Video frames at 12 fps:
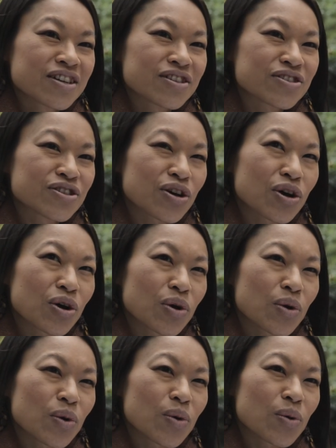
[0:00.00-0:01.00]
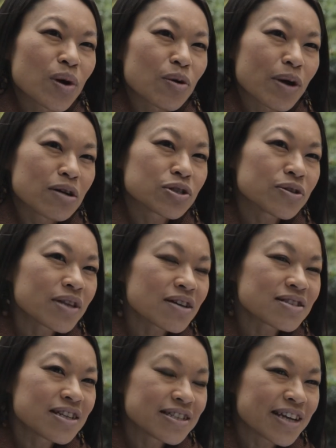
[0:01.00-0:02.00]
So around
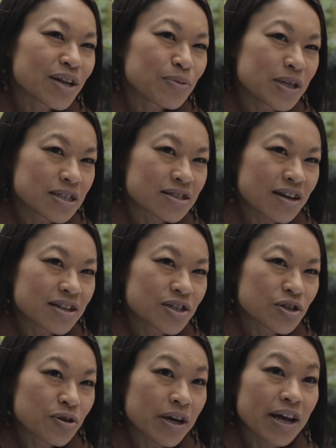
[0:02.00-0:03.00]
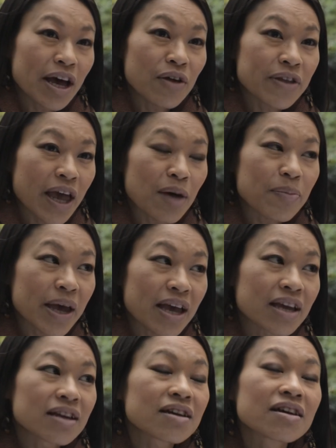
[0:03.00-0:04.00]
2010, we decided to create a health
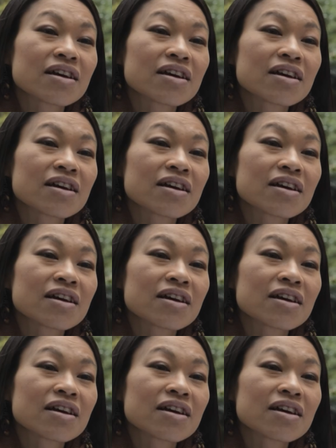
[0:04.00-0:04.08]
campaign.